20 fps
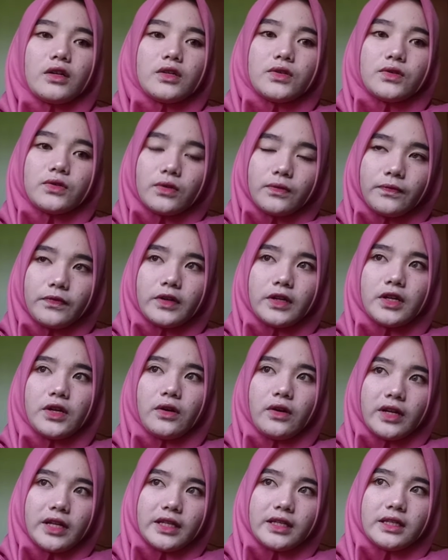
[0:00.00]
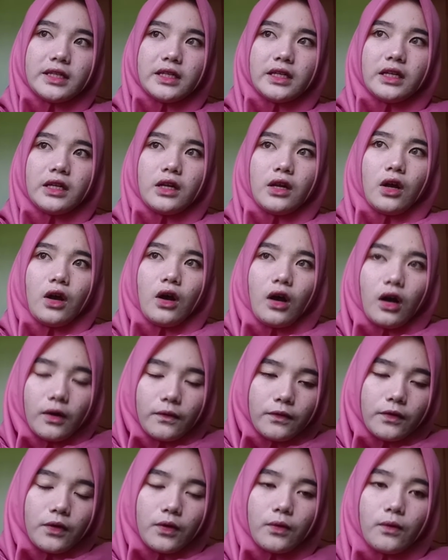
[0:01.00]
superiority of
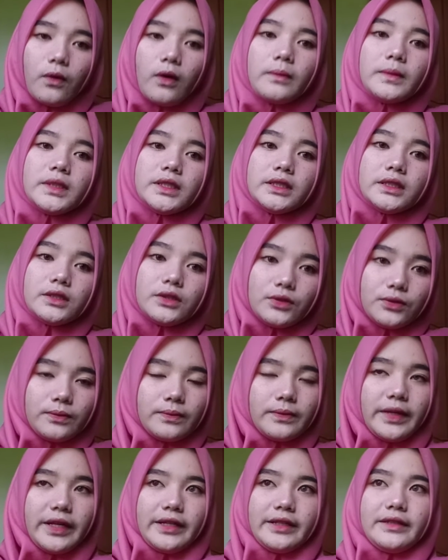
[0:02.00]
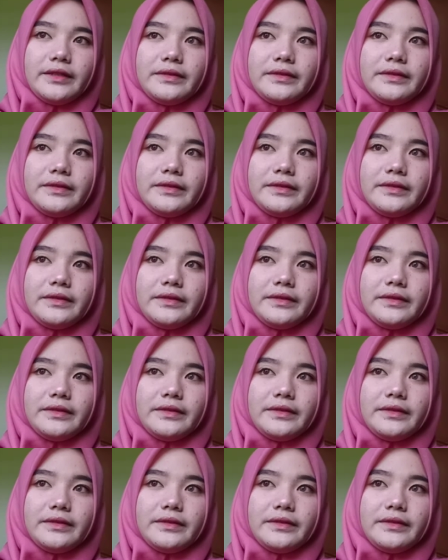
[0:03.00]
women to men.